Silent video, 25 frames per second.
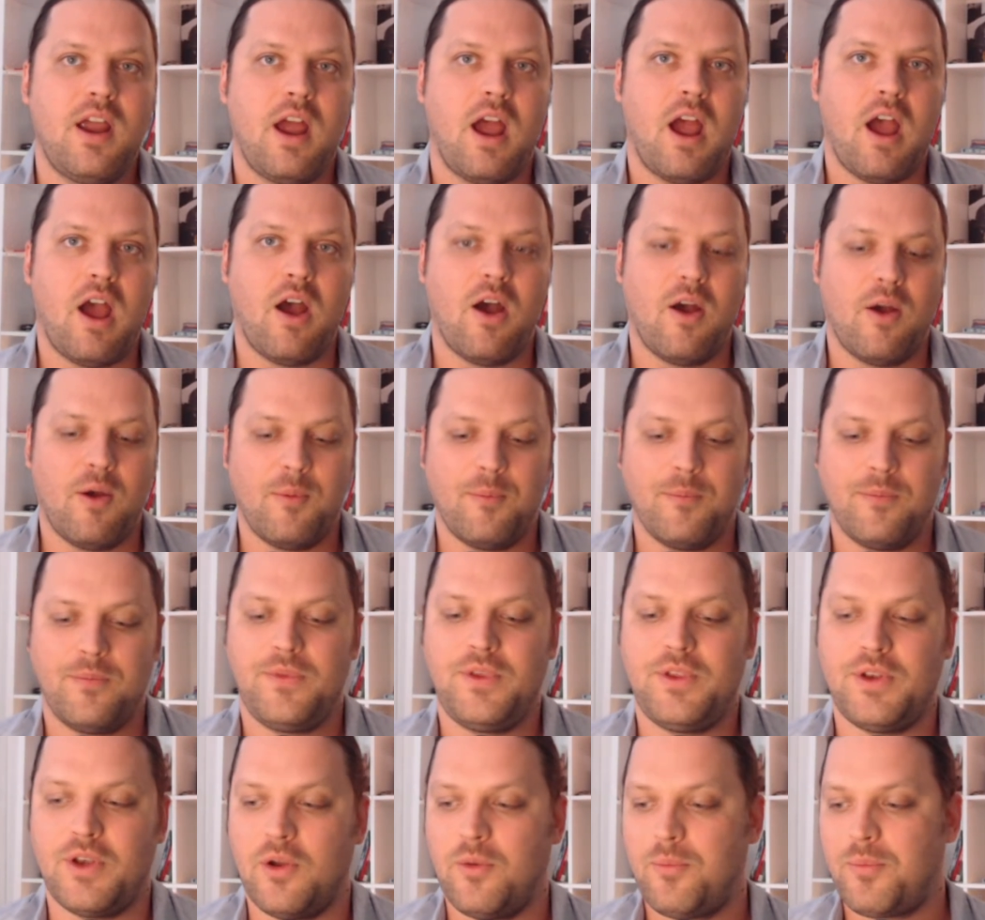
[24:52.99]

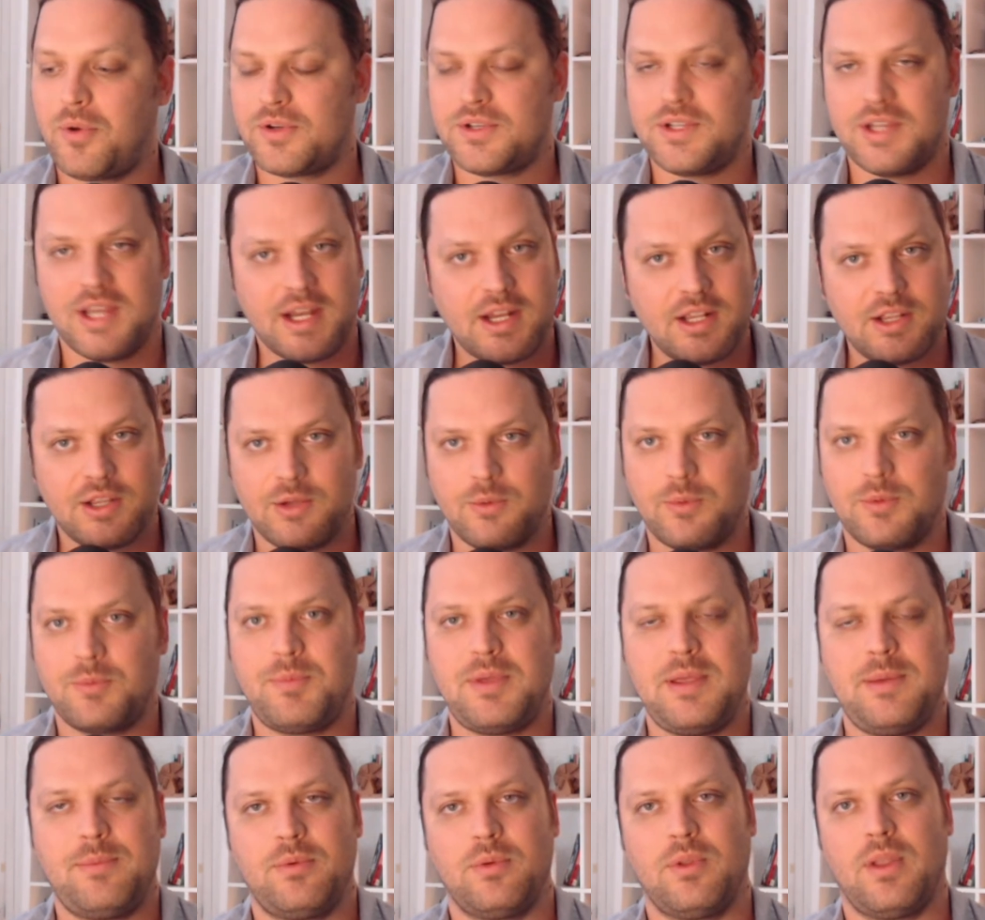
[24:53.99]
Particularly with
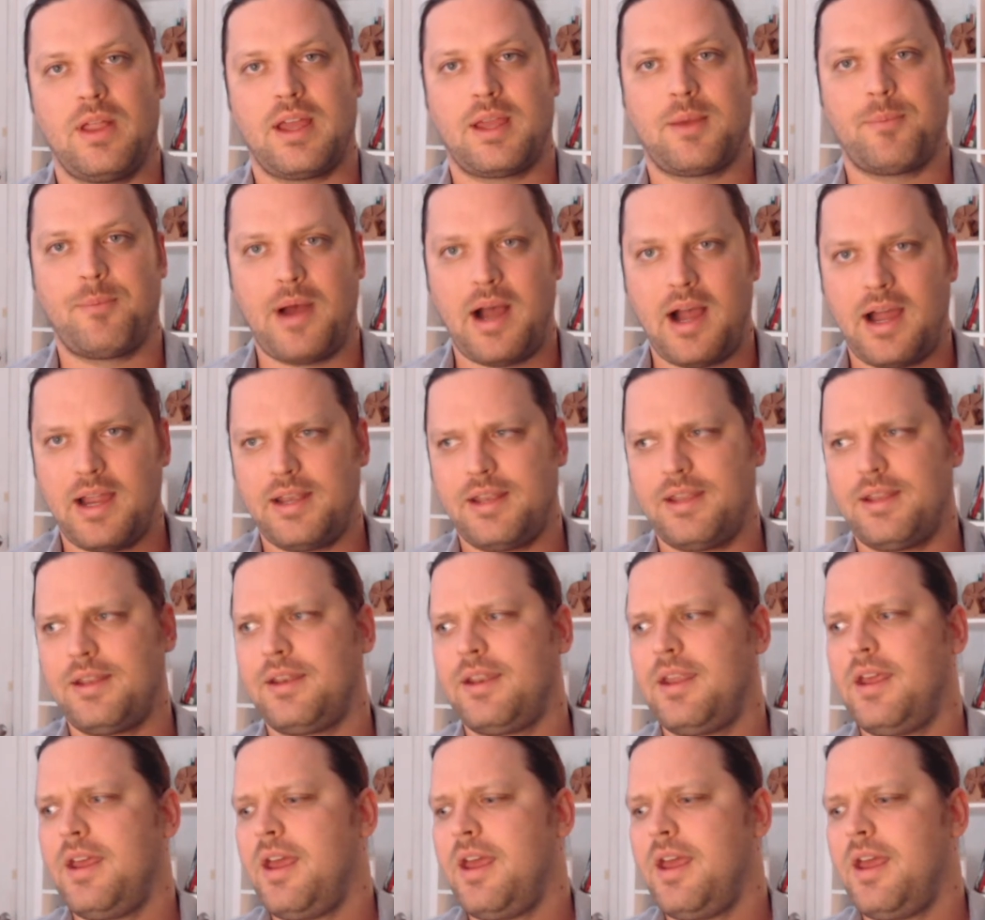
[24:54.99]
people like Biden,